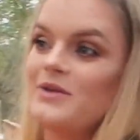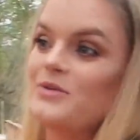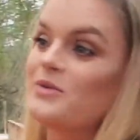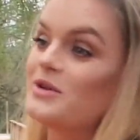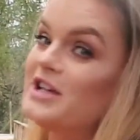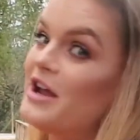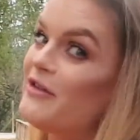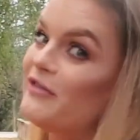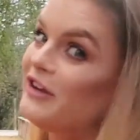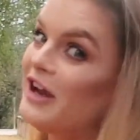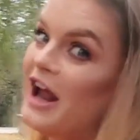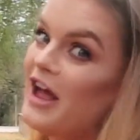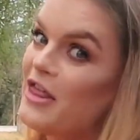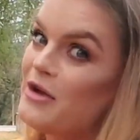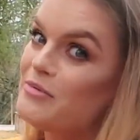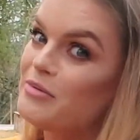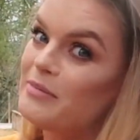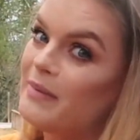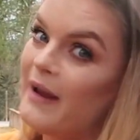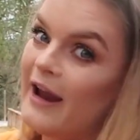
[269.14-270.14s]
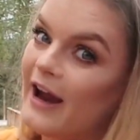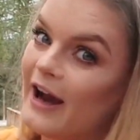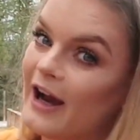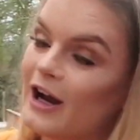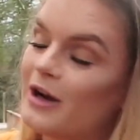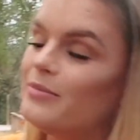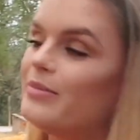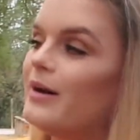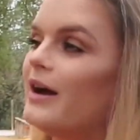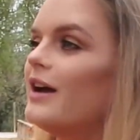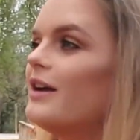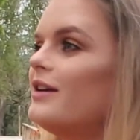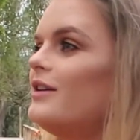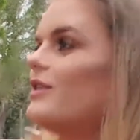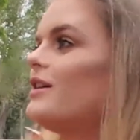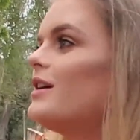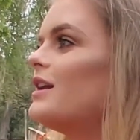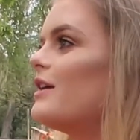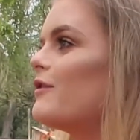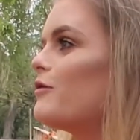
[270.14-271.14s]
We're definitely not that prepared, but
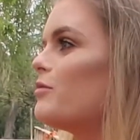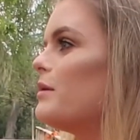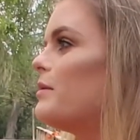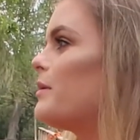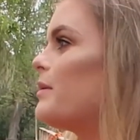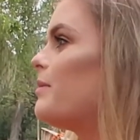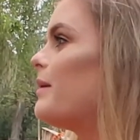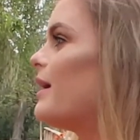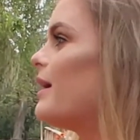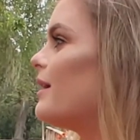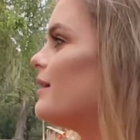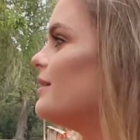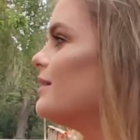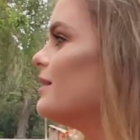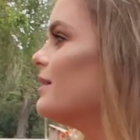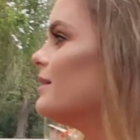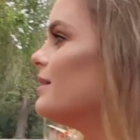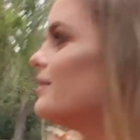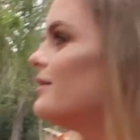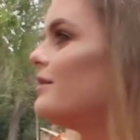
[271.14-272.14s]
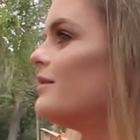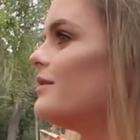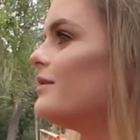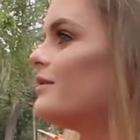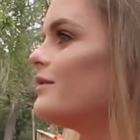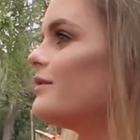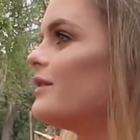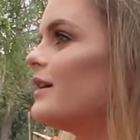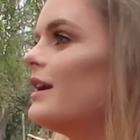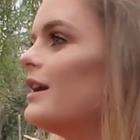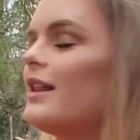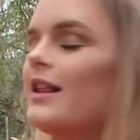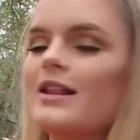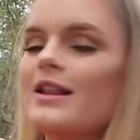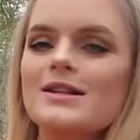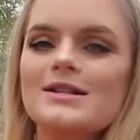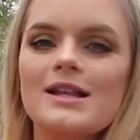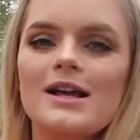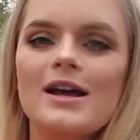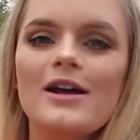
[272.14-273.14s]
you can never be prepared, you know, for anything in
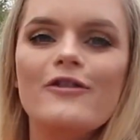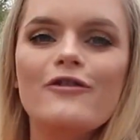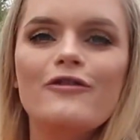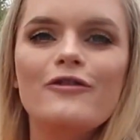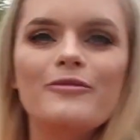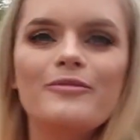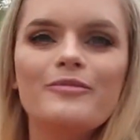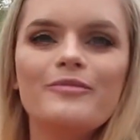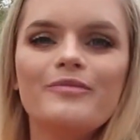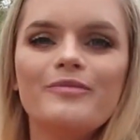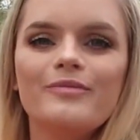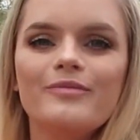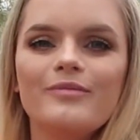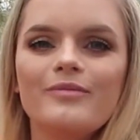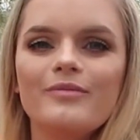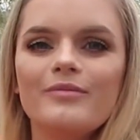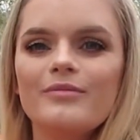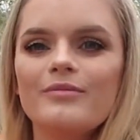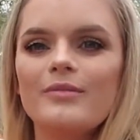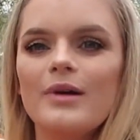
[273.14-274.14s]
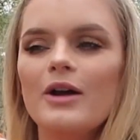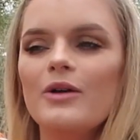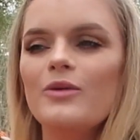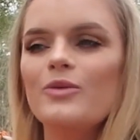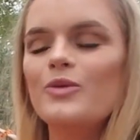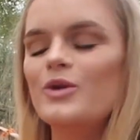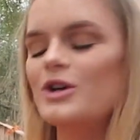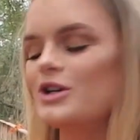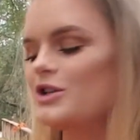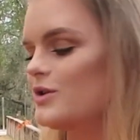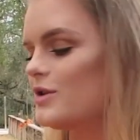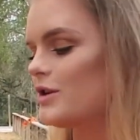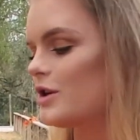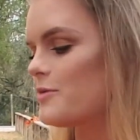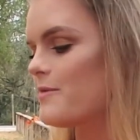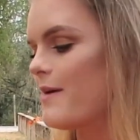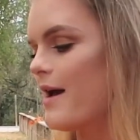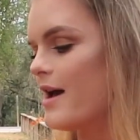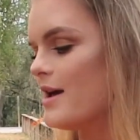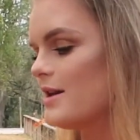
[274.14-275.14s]
this life. But we're doing our
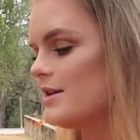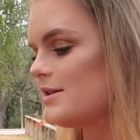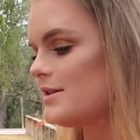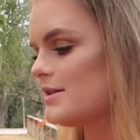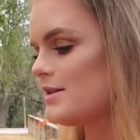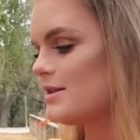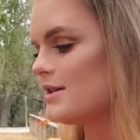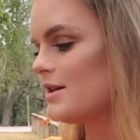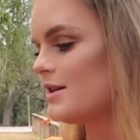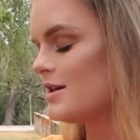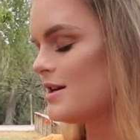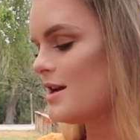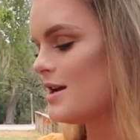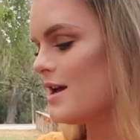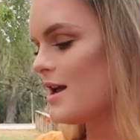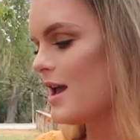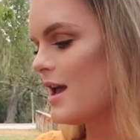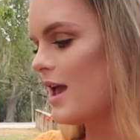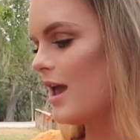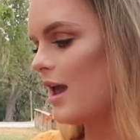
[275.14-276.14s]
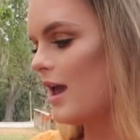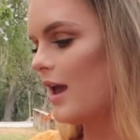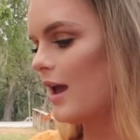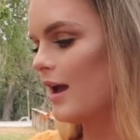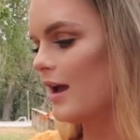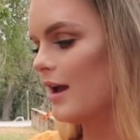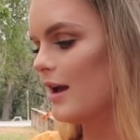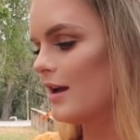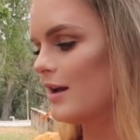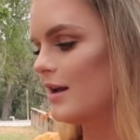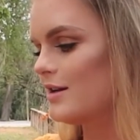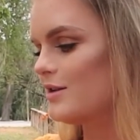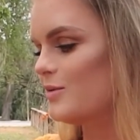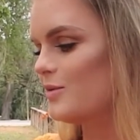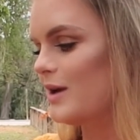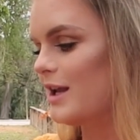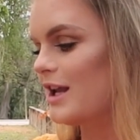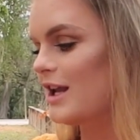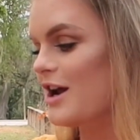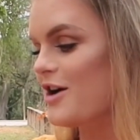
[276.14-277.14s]
best, and
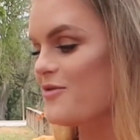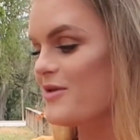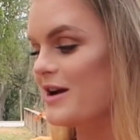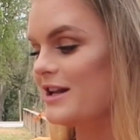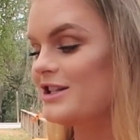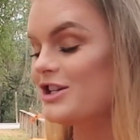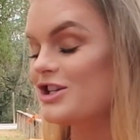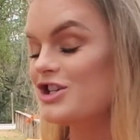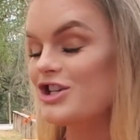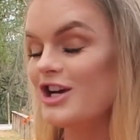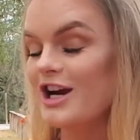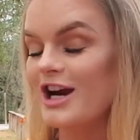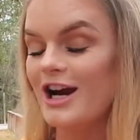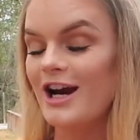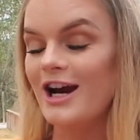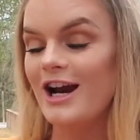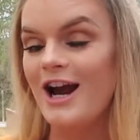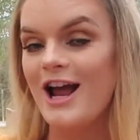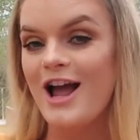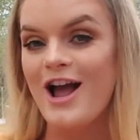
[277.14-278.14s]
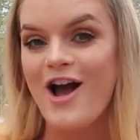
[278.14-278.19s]
we cannot wait to share